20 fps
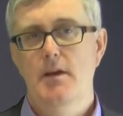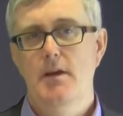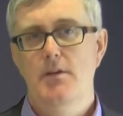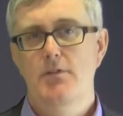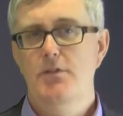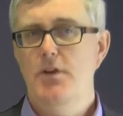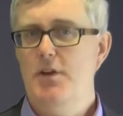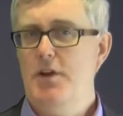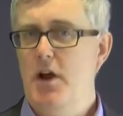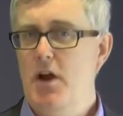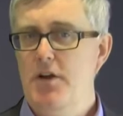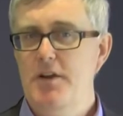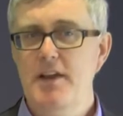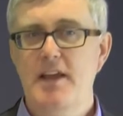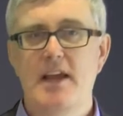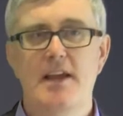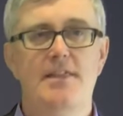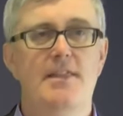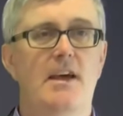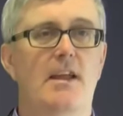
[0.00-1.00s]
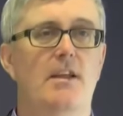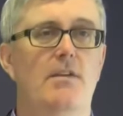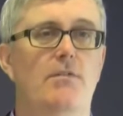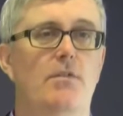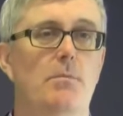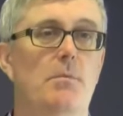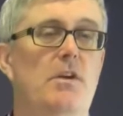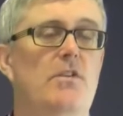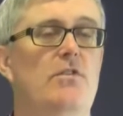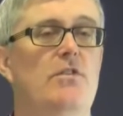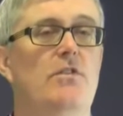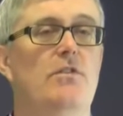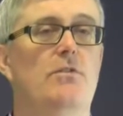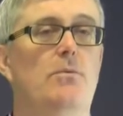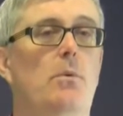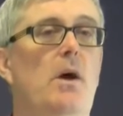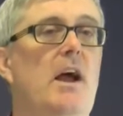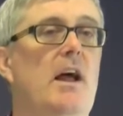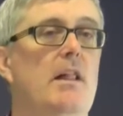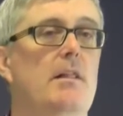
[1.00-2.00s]
It's not hard to get that information as
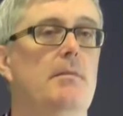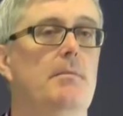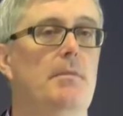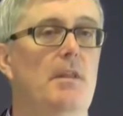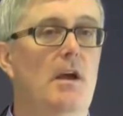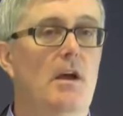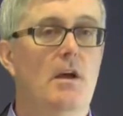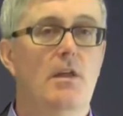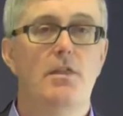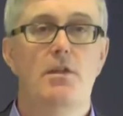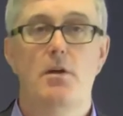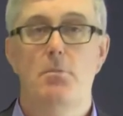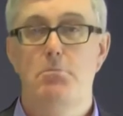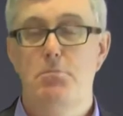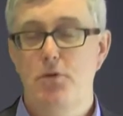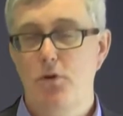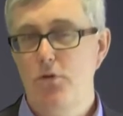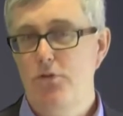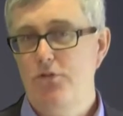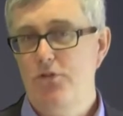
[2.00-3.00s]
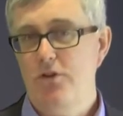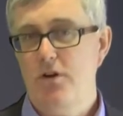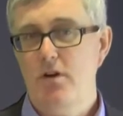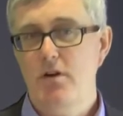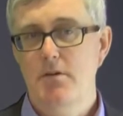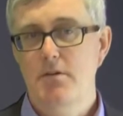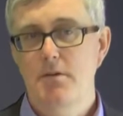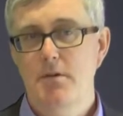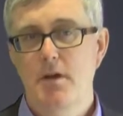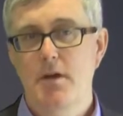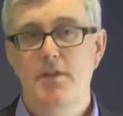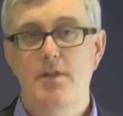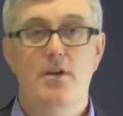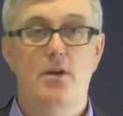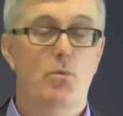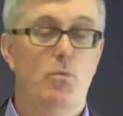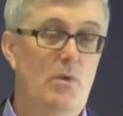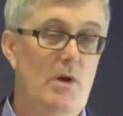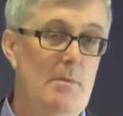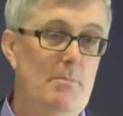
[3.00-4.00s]
well. Their brochure,
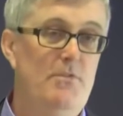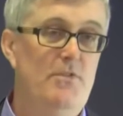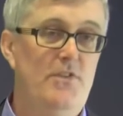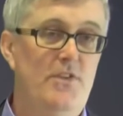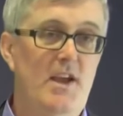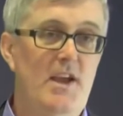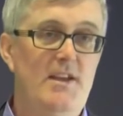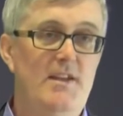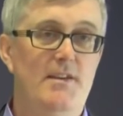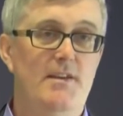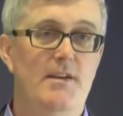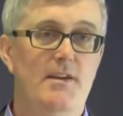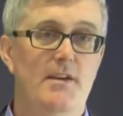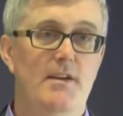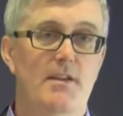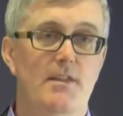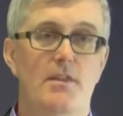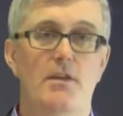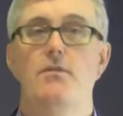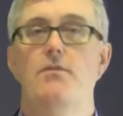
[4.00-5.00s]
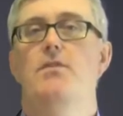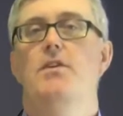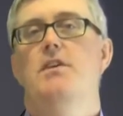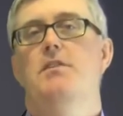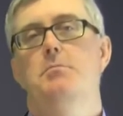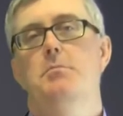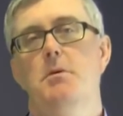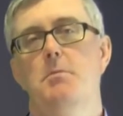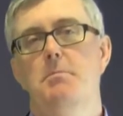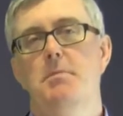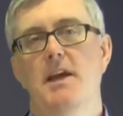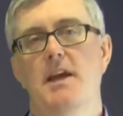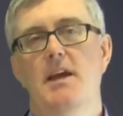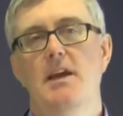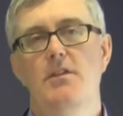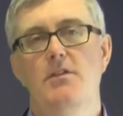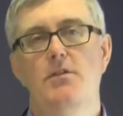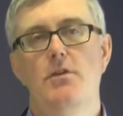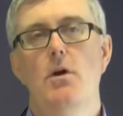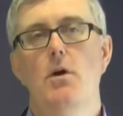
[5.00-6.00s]
their website, their Facebook
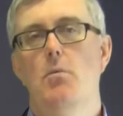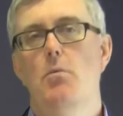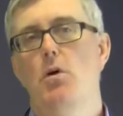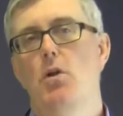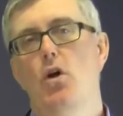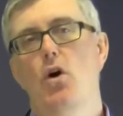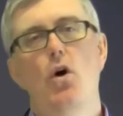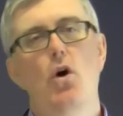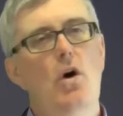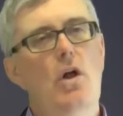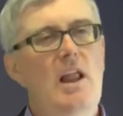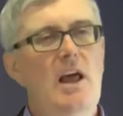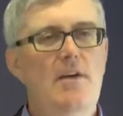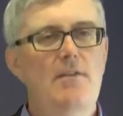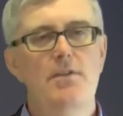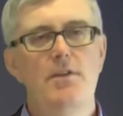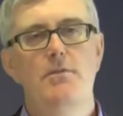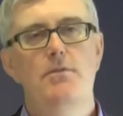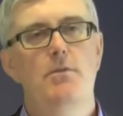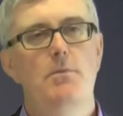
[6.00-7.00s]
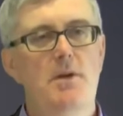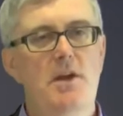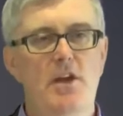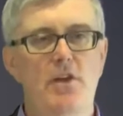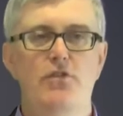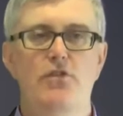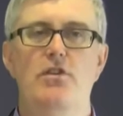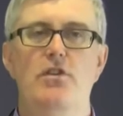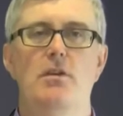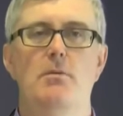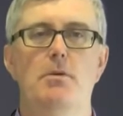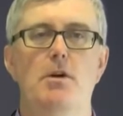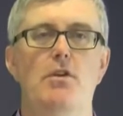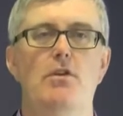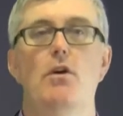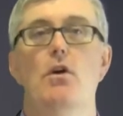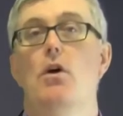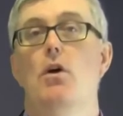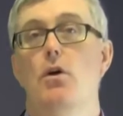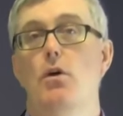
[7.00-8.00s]
page will all have information
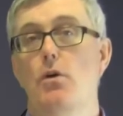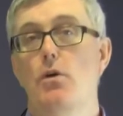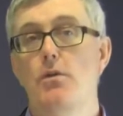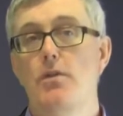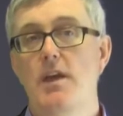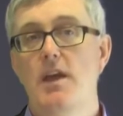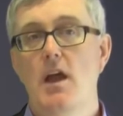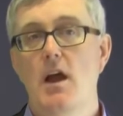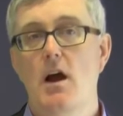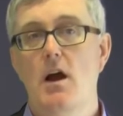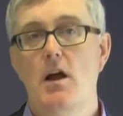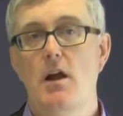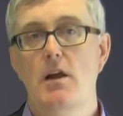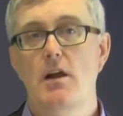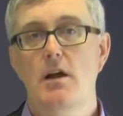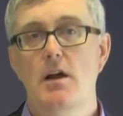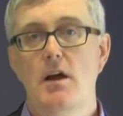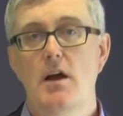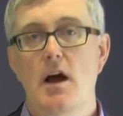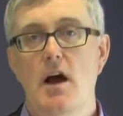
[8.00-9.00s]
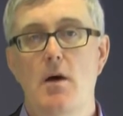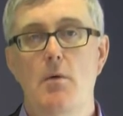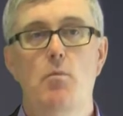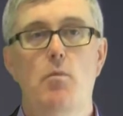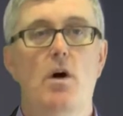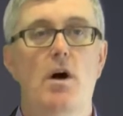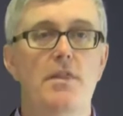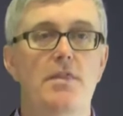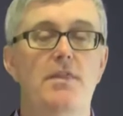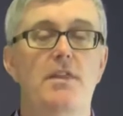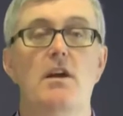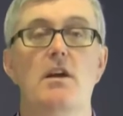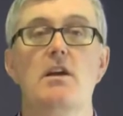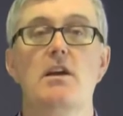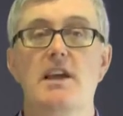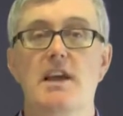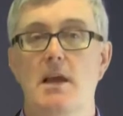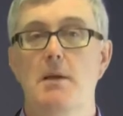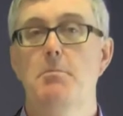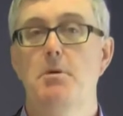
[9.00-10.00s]
about who they are and what they are
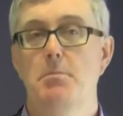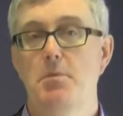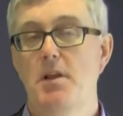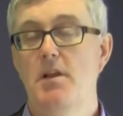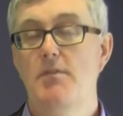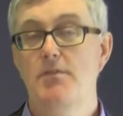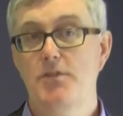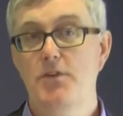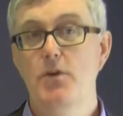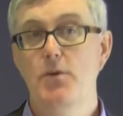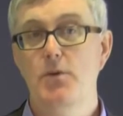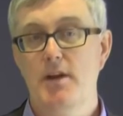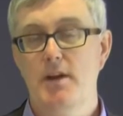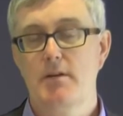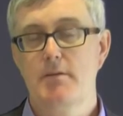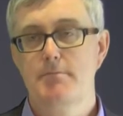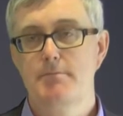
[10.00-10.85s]
capable of doing.